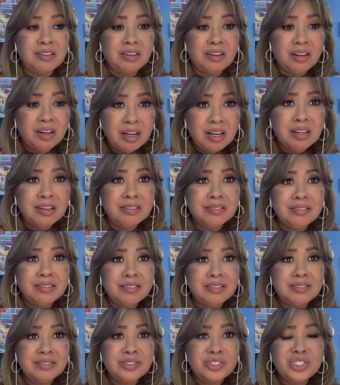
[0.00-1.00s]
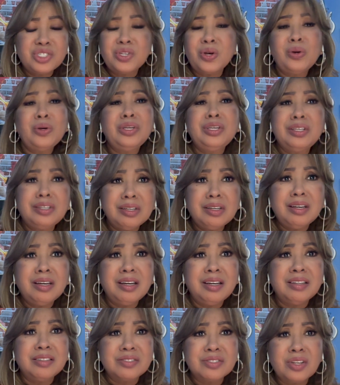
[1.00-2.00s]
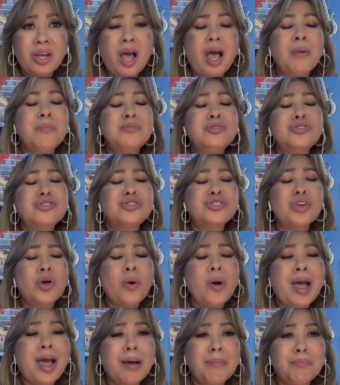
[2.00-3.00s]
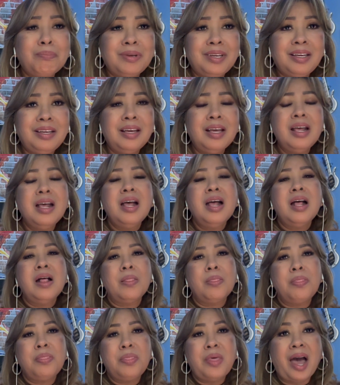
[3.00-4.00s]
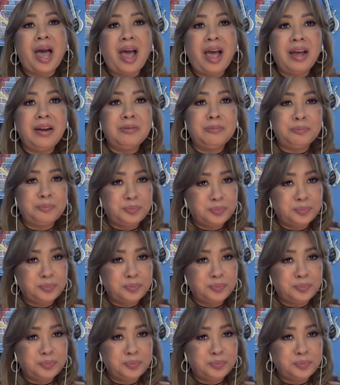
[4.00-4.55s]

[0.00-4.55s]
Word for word: Oh, so good. So I'm so happy that